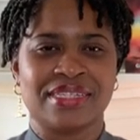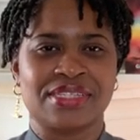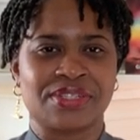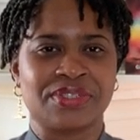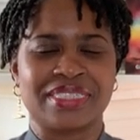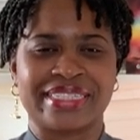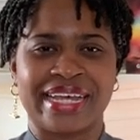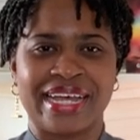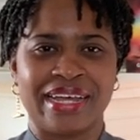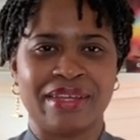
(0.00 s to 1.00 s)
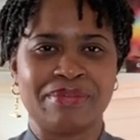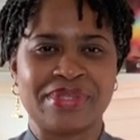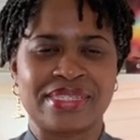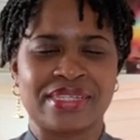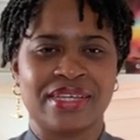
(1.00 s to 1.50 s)
certain
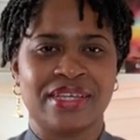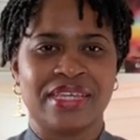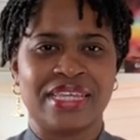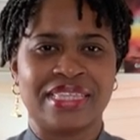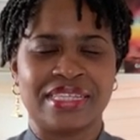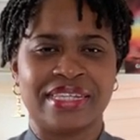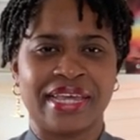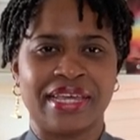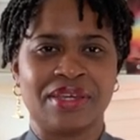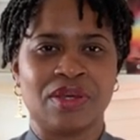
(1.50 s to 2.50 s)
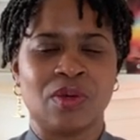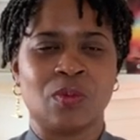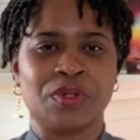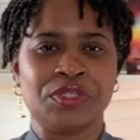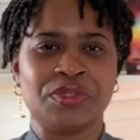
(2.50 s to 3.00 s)
times in the day
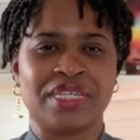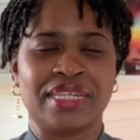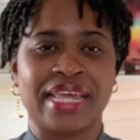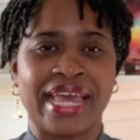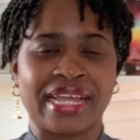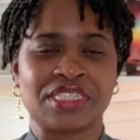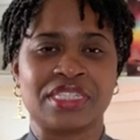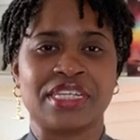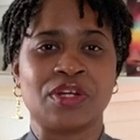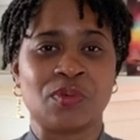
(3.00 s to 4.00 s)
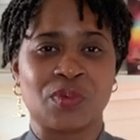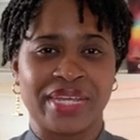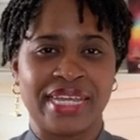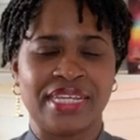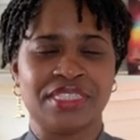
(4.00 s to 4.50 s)
where you can actually
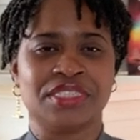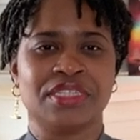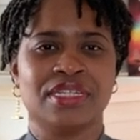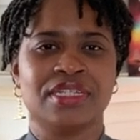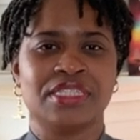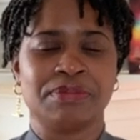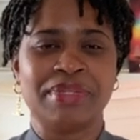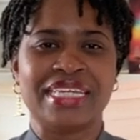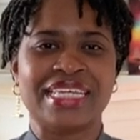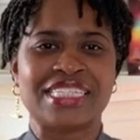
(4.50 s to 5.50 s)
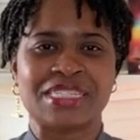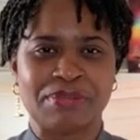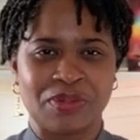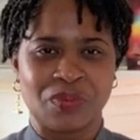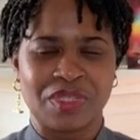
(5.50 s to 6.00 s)
arrange to be
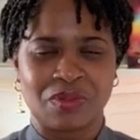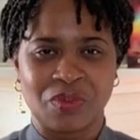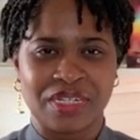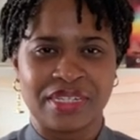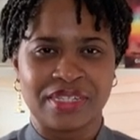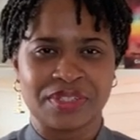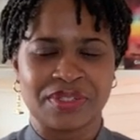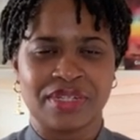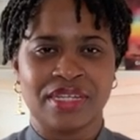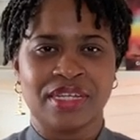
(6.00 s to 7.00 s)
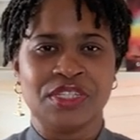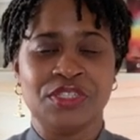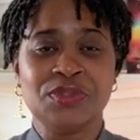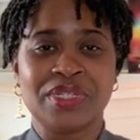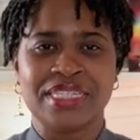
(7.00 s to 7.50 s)
intimate with one another.
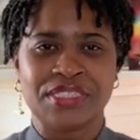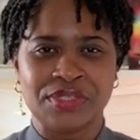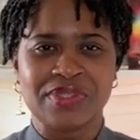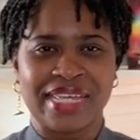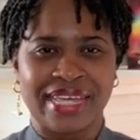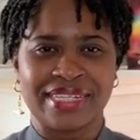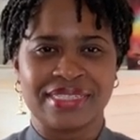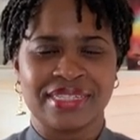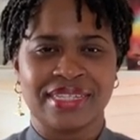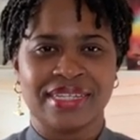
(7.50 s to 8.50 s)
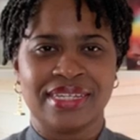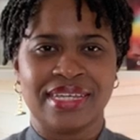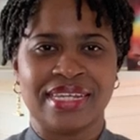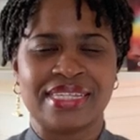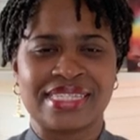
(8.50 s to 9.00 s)
You can do that.
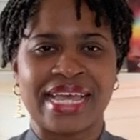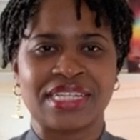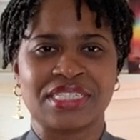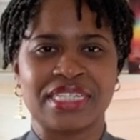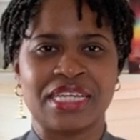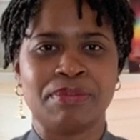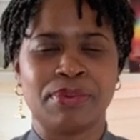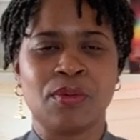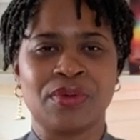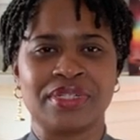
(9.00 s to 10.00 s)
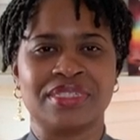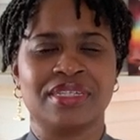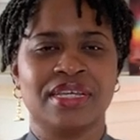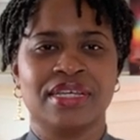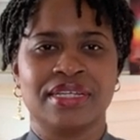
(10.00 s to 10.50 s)
And it's actually important.
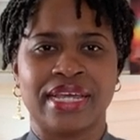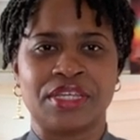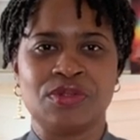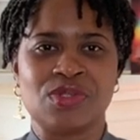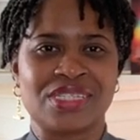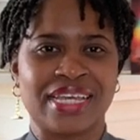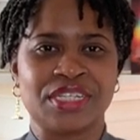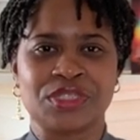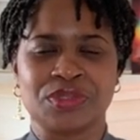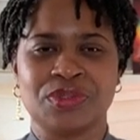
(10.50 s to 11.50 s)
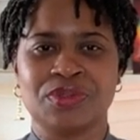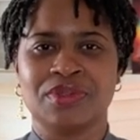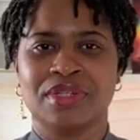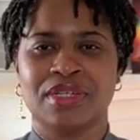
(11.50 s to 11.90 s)
Like you schedule